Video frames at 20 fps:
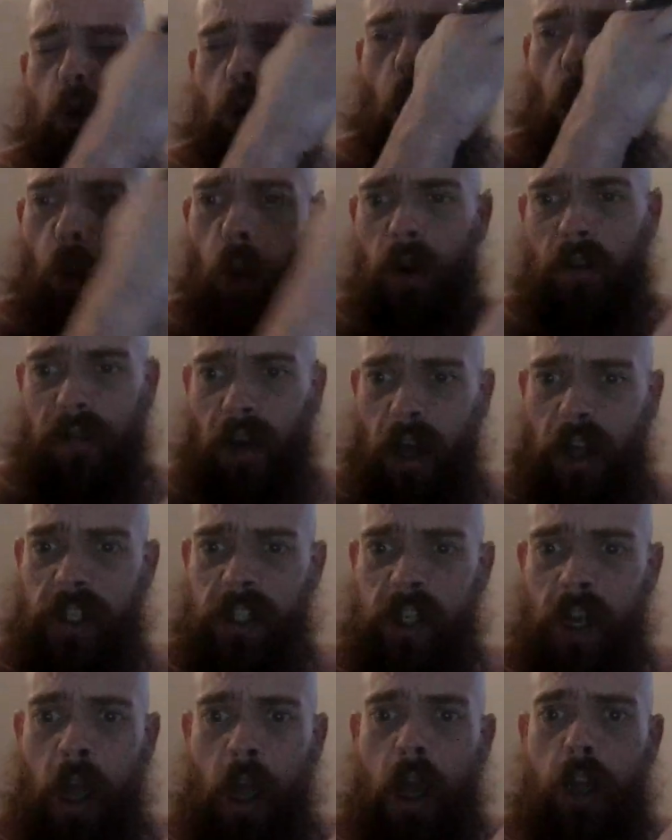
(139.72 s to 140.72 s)
all of
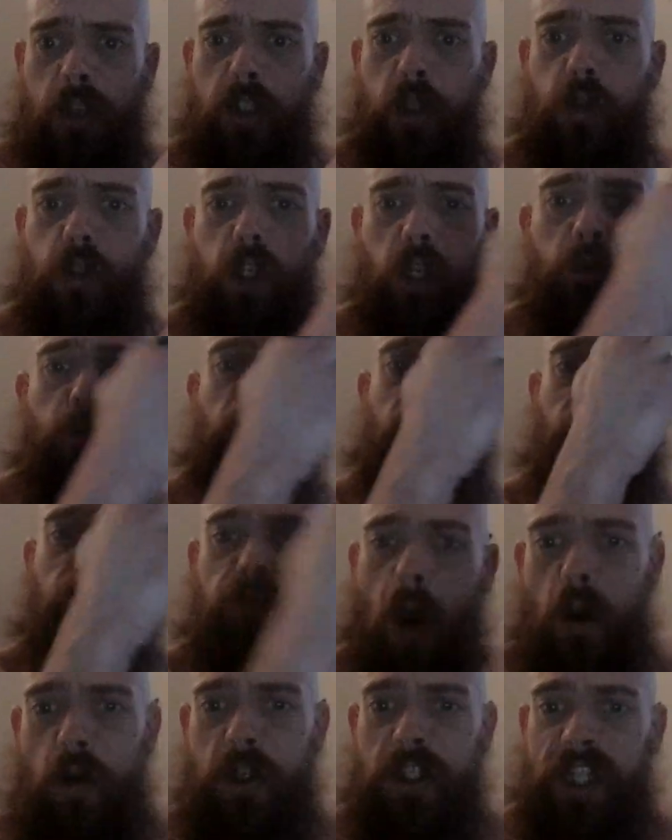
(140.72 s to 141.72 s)
us to just
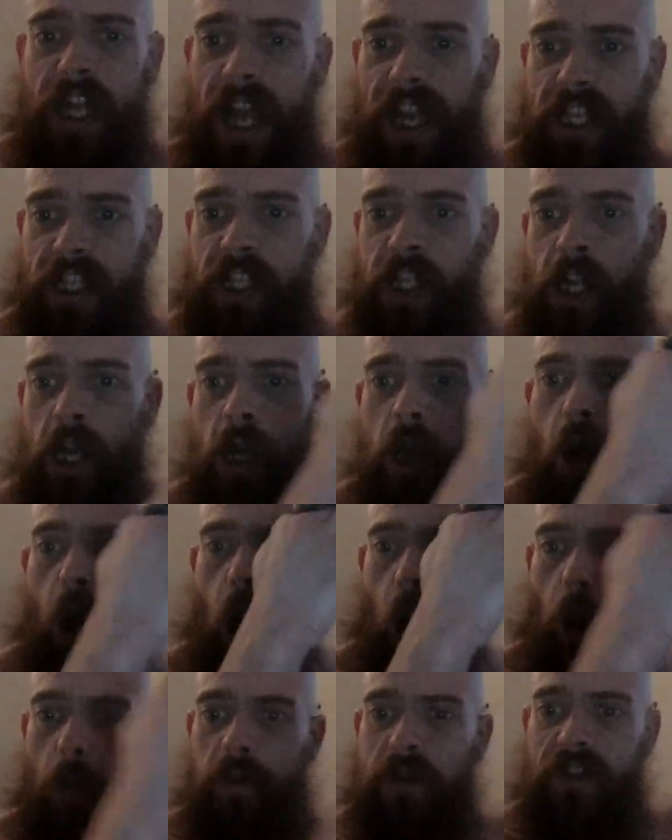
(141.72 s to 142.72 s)
process
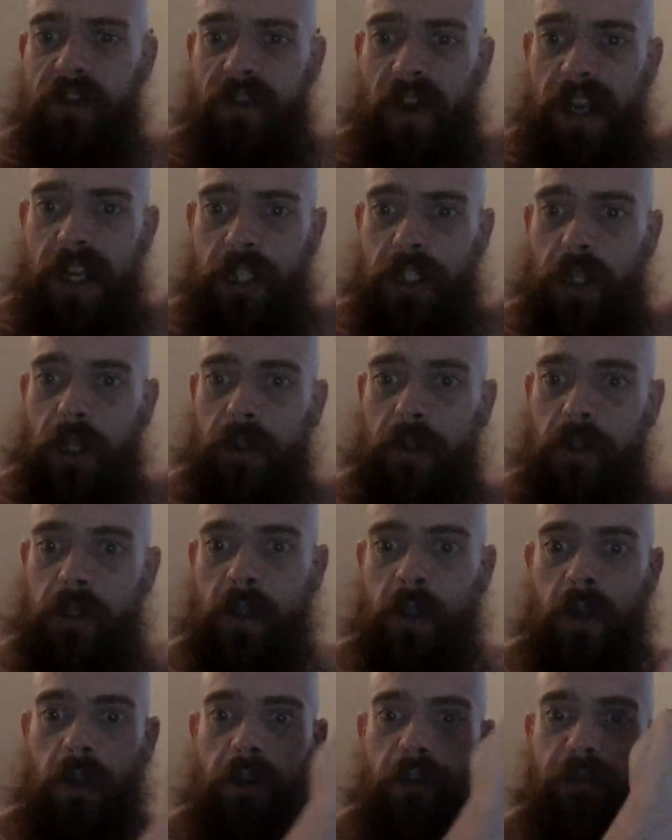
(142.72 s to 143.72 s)
observations,
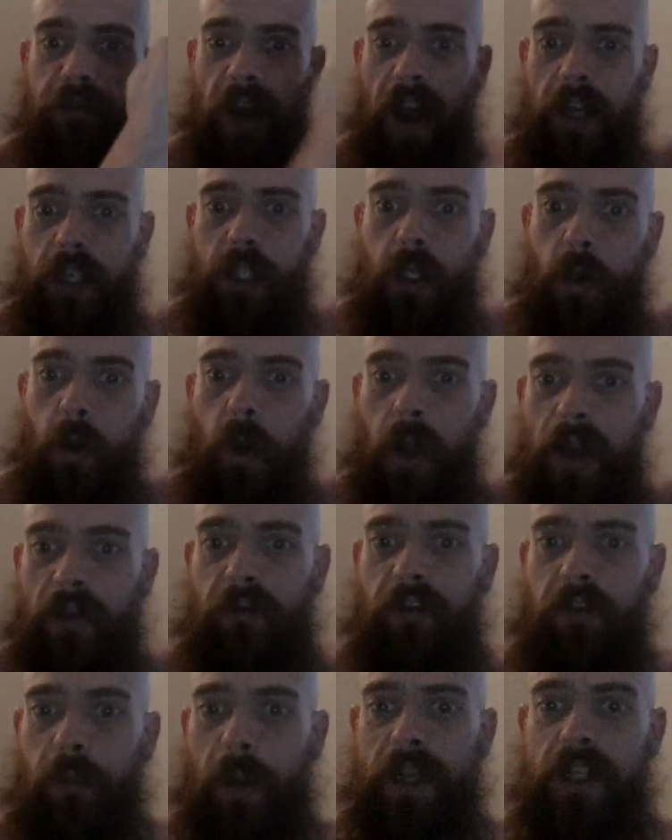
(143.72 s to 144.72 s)
factual
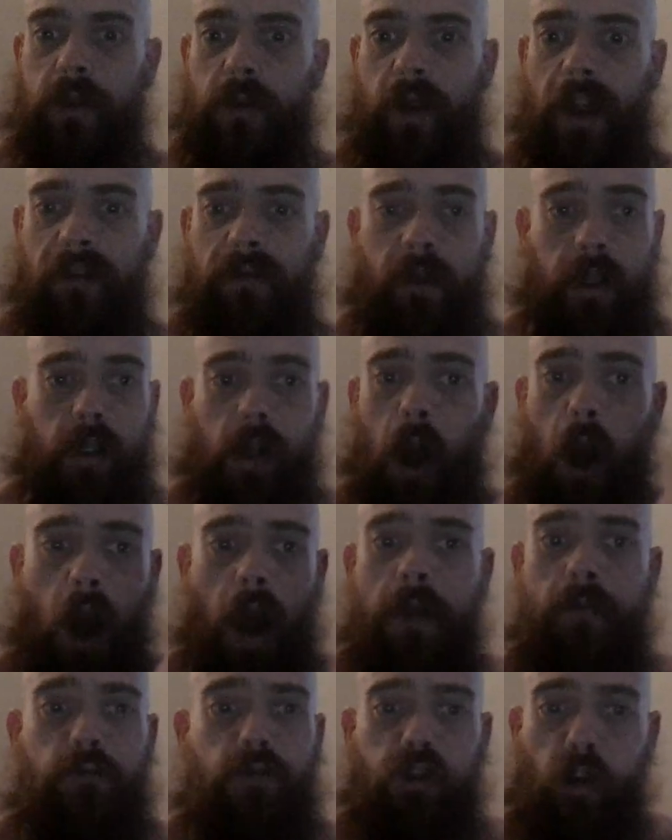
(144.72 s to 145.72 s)
information and evidence.
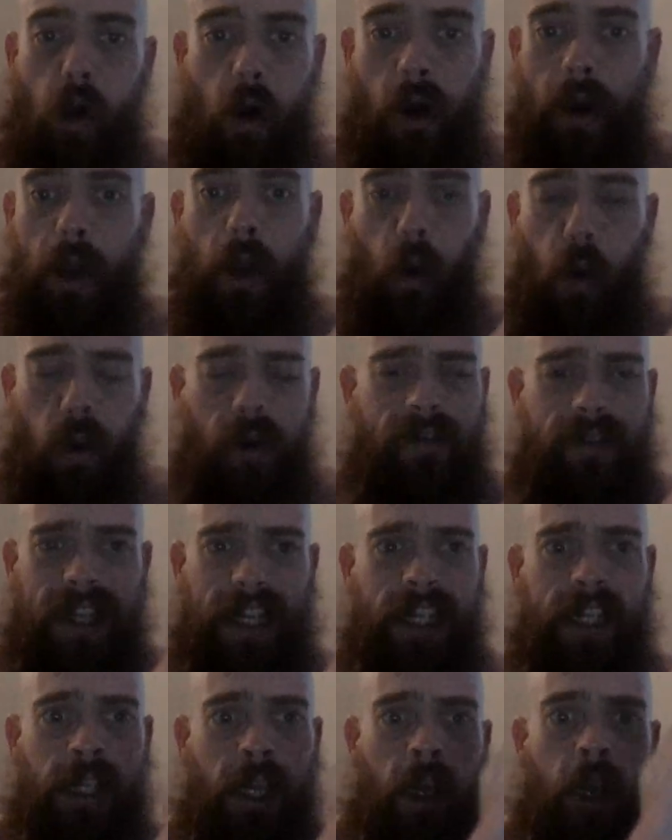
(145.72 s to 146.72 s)
I'm drawing all of
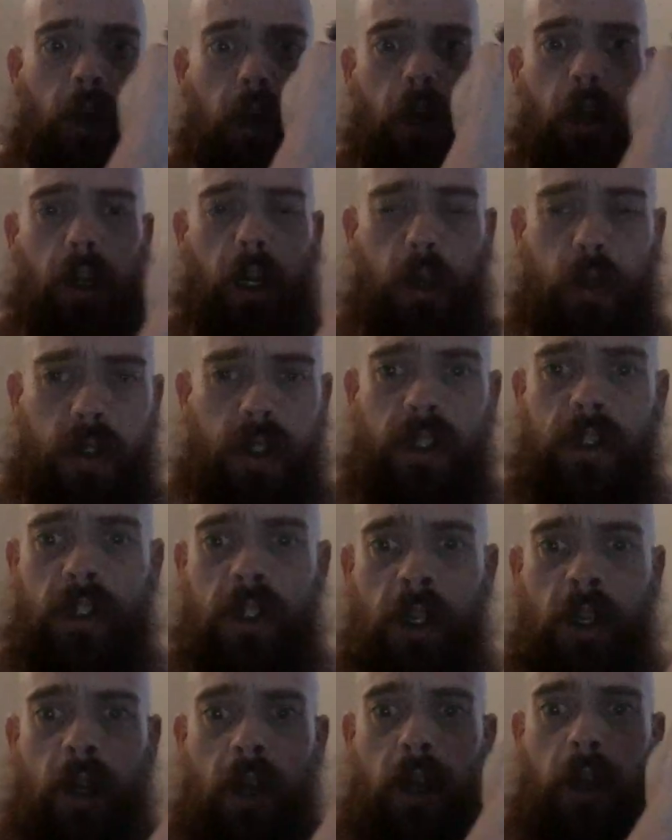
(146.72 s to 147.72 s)
these conclusions
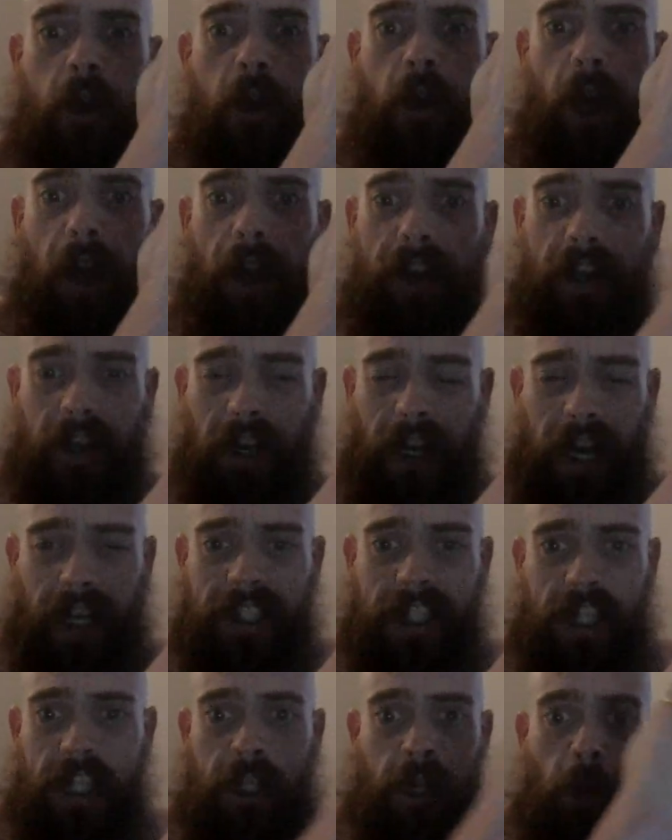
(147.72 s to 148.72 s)
and analyses